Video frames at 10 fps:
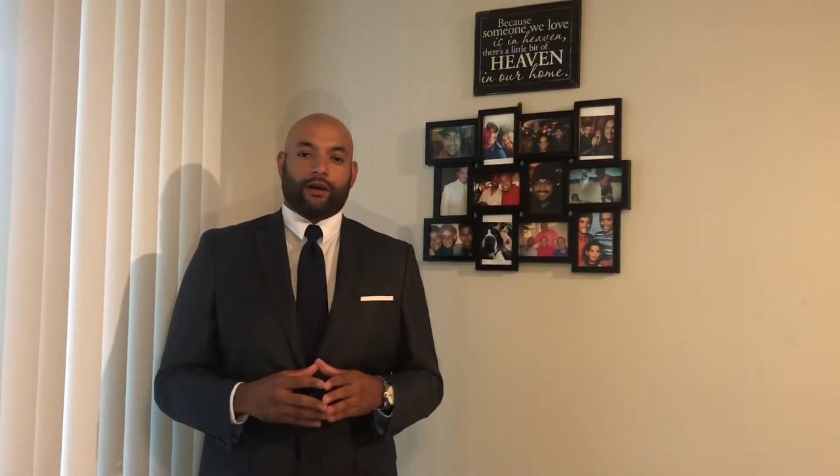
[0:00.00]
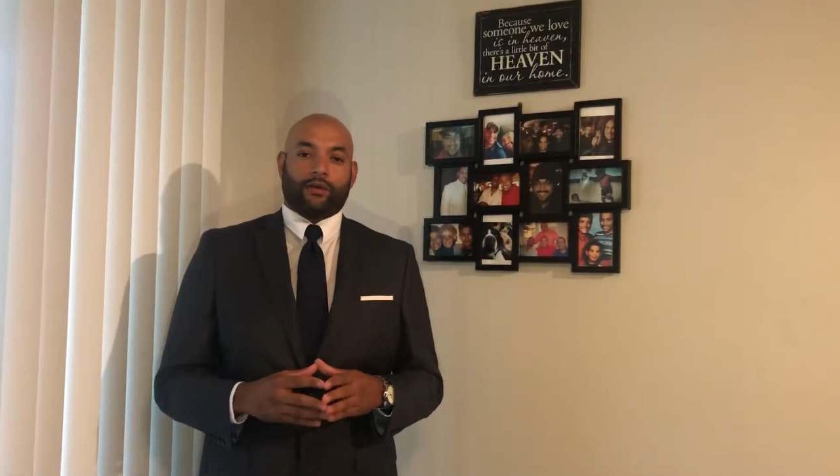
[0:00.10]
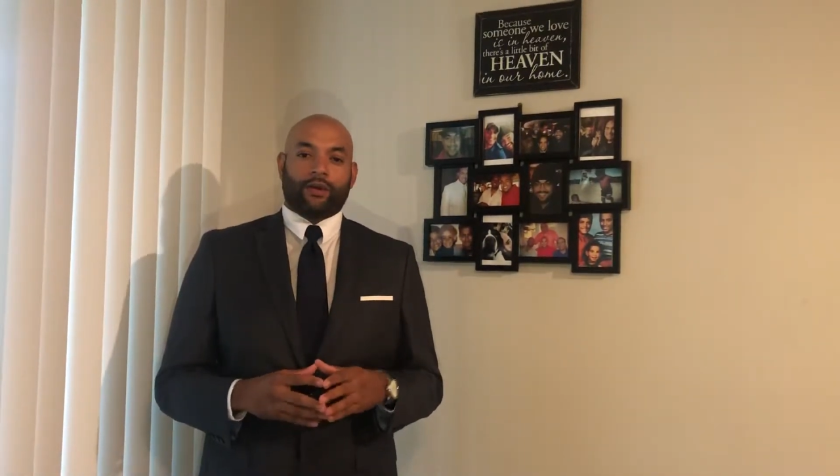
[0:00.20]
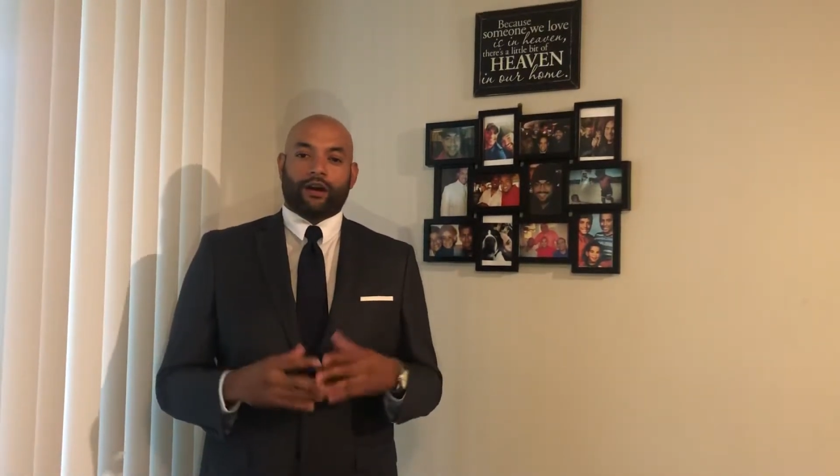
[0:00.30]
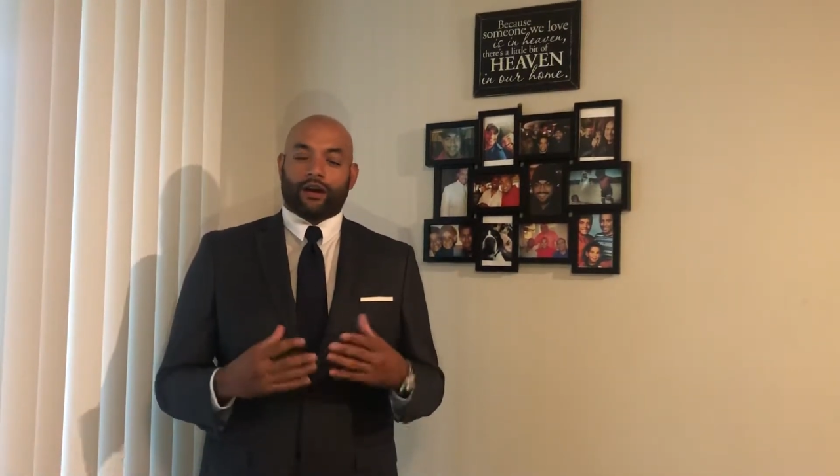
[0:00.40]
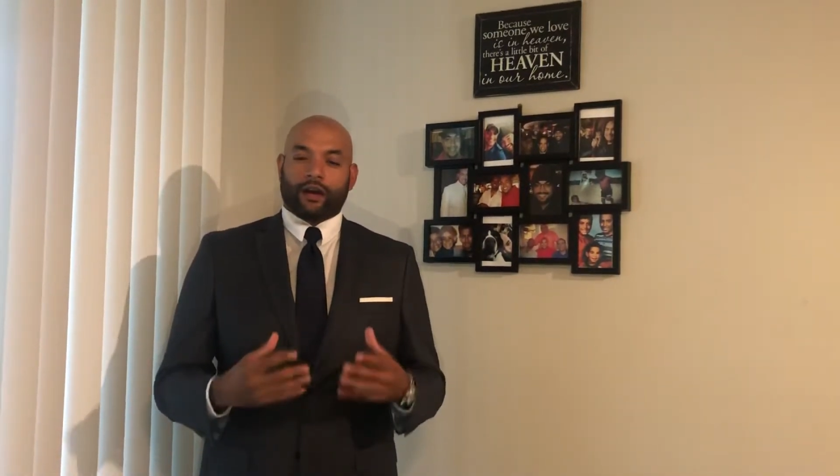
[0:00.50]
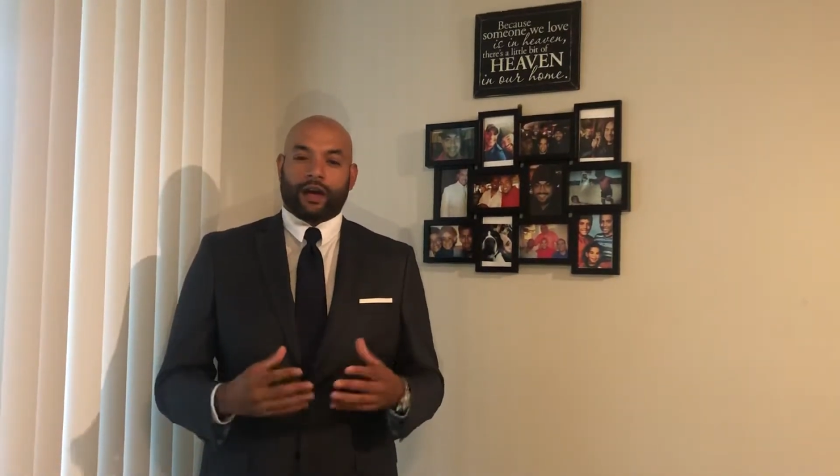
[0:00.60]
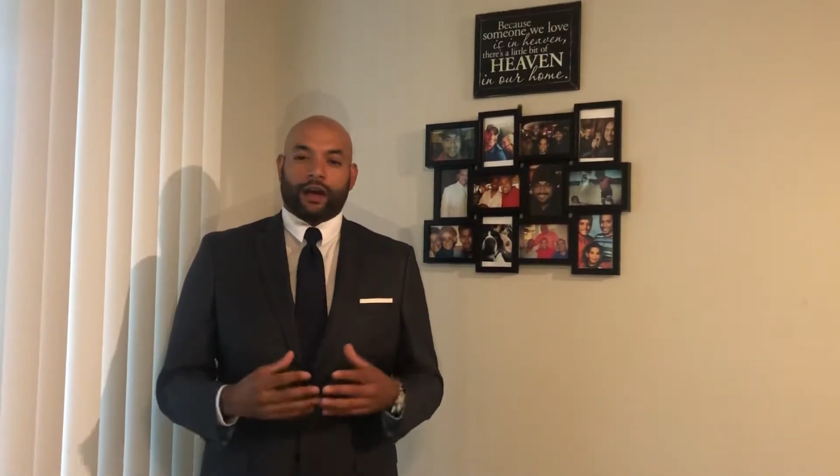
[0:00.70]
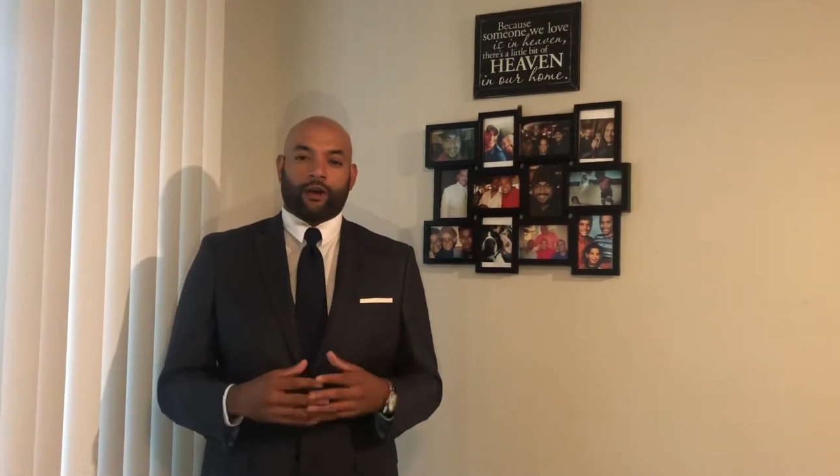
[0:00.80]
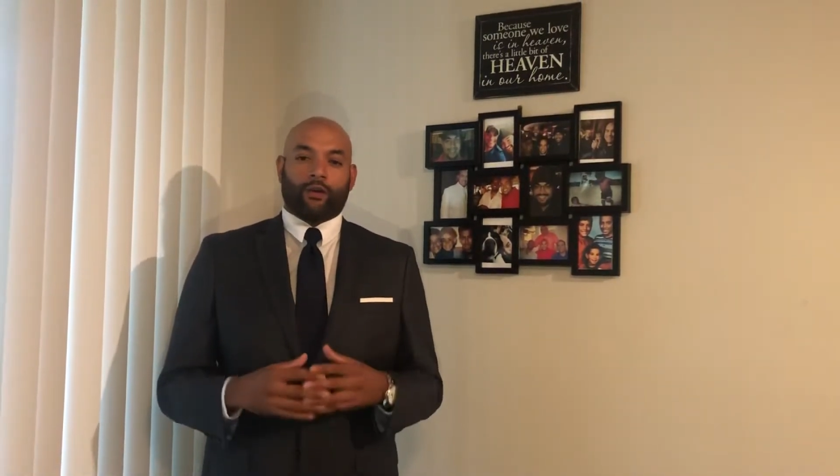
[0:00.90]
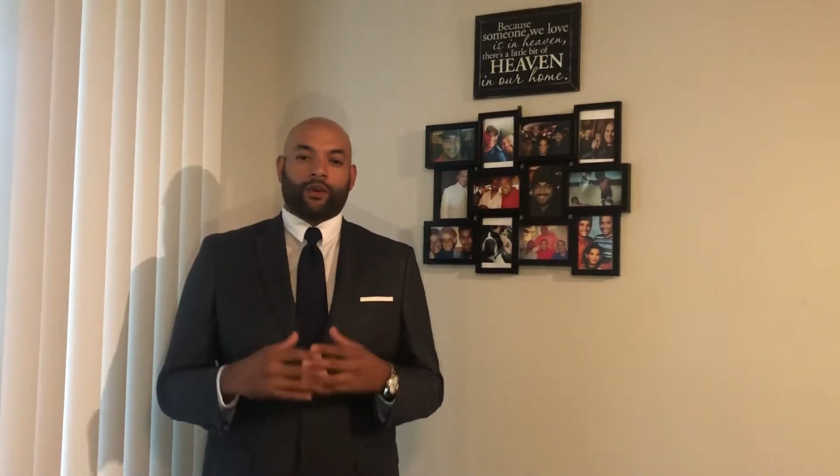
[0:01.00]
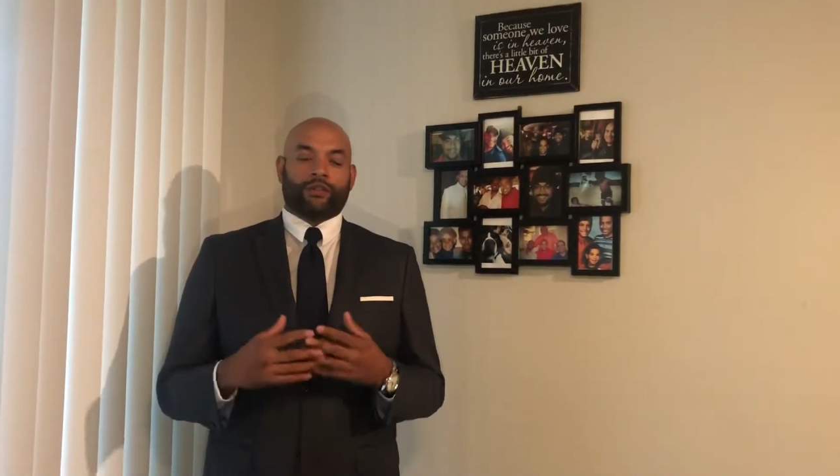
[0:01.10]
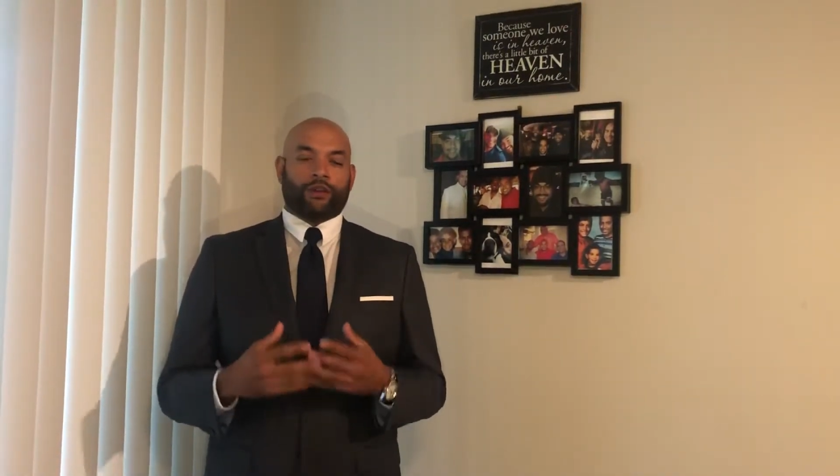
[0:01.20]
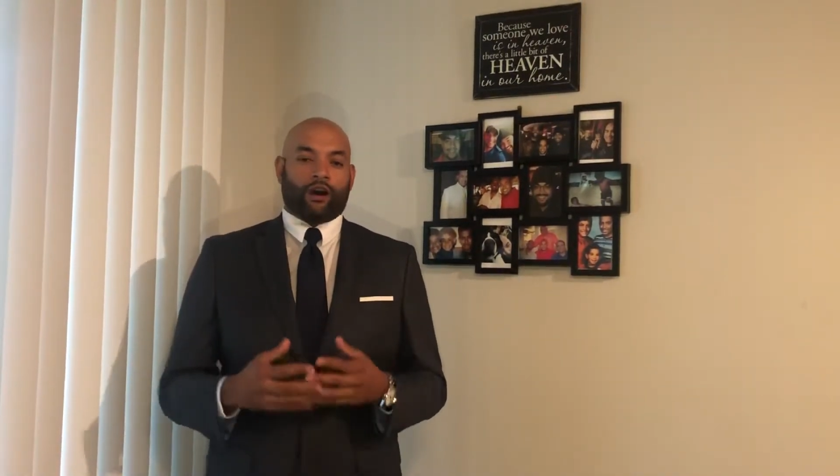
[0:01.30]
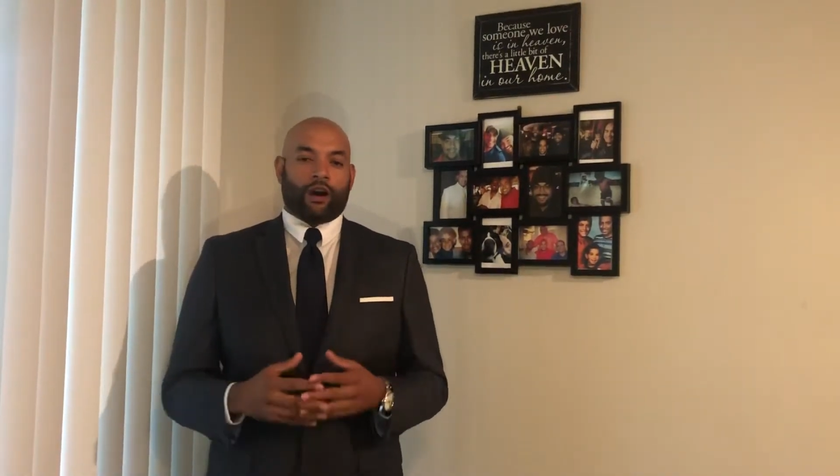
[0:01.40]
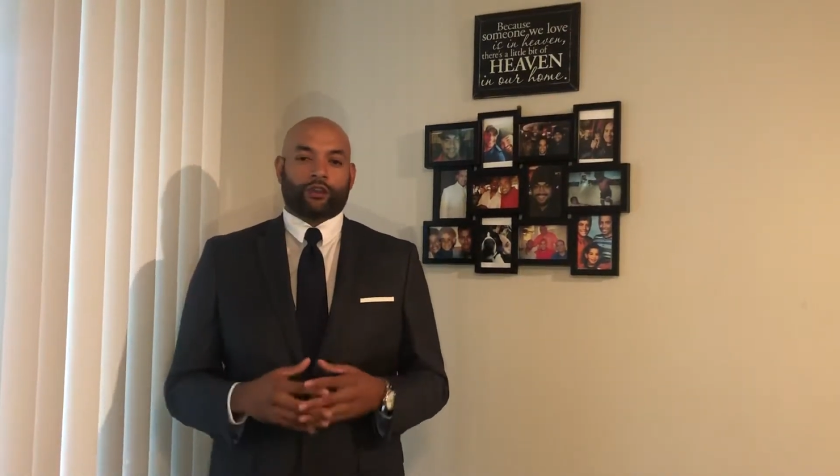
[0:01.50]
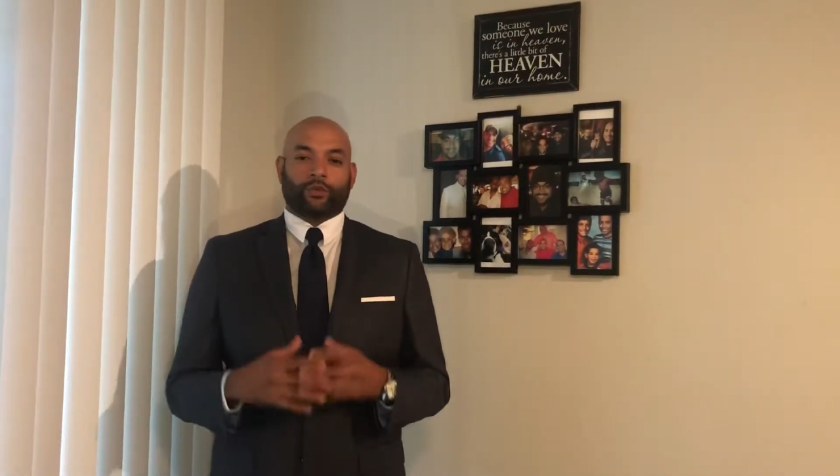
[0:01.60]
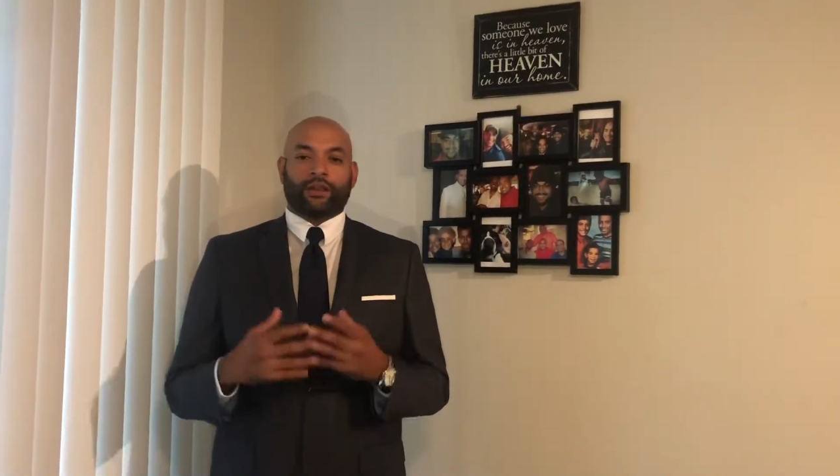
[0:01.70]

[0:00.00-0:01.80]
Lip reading: we hung out, we talked,